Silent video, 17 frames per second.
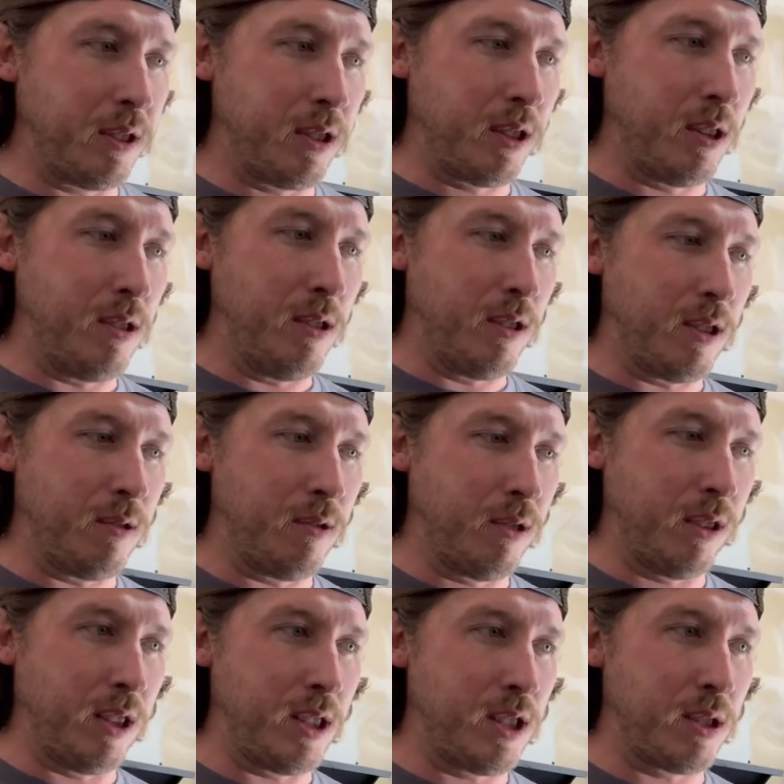so you can
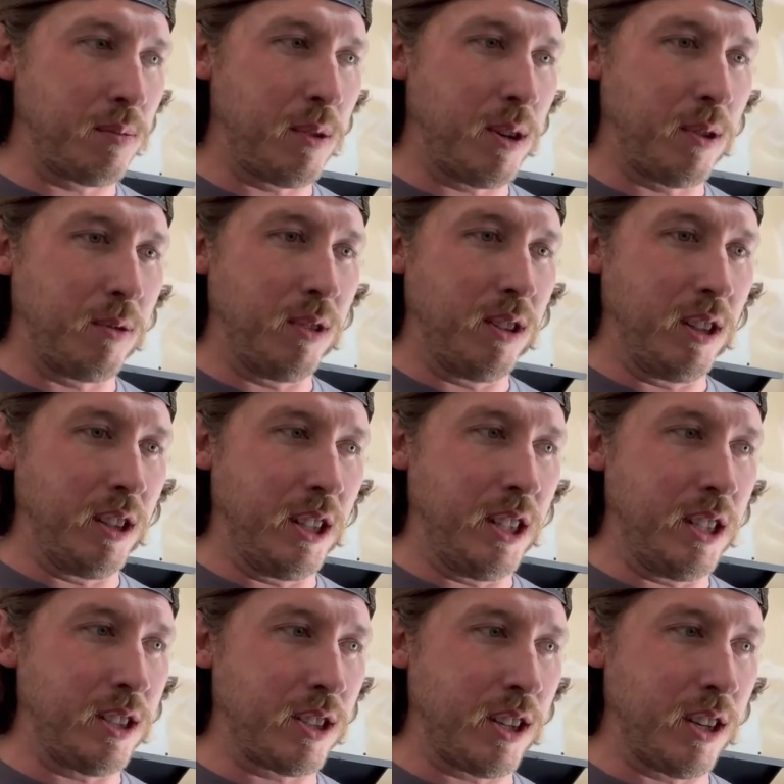really smell when a
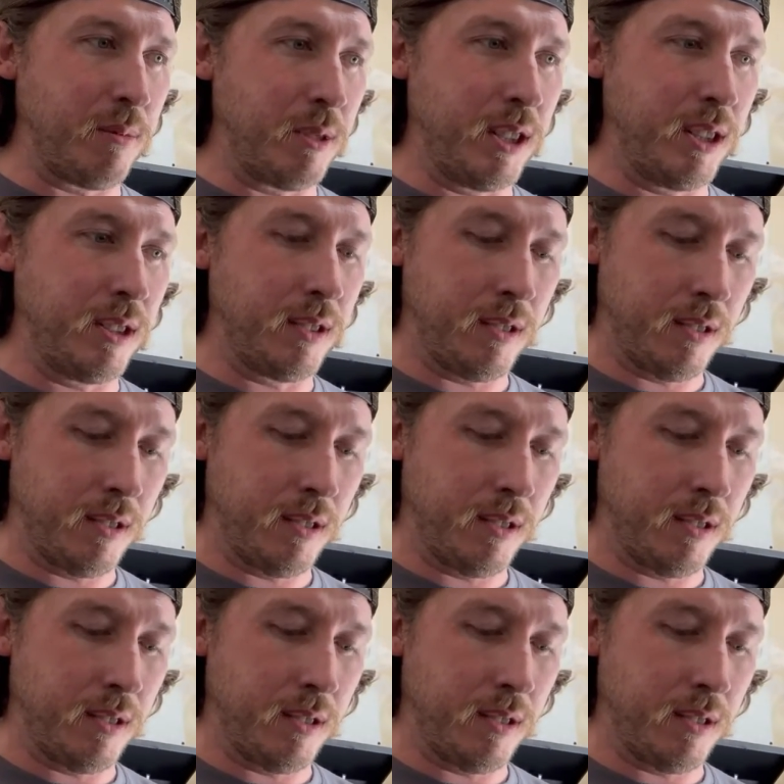leak's coming.